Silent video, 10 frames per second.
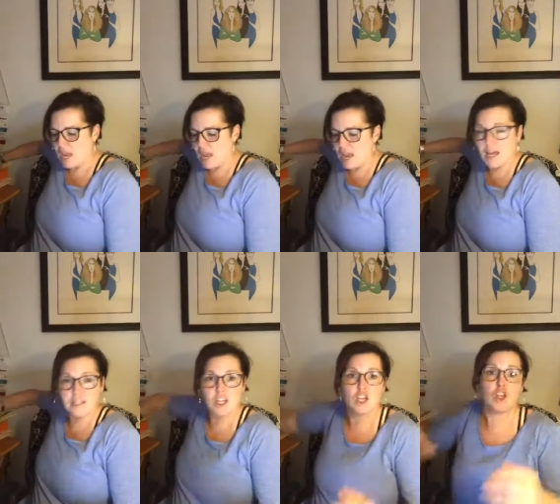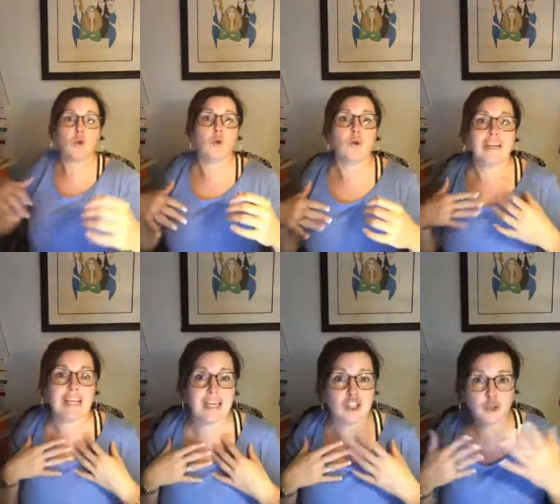and you
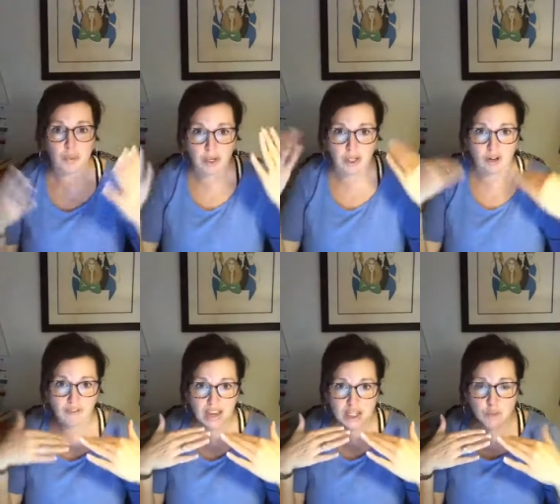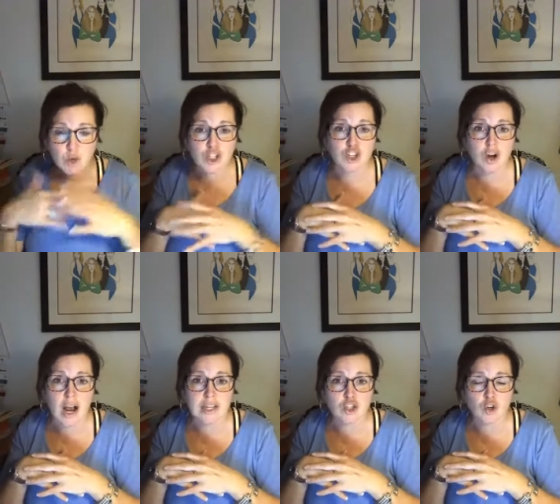need to put a little face
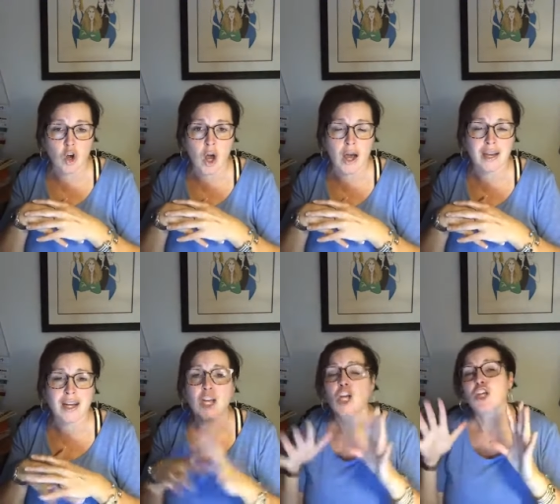moisturizer on.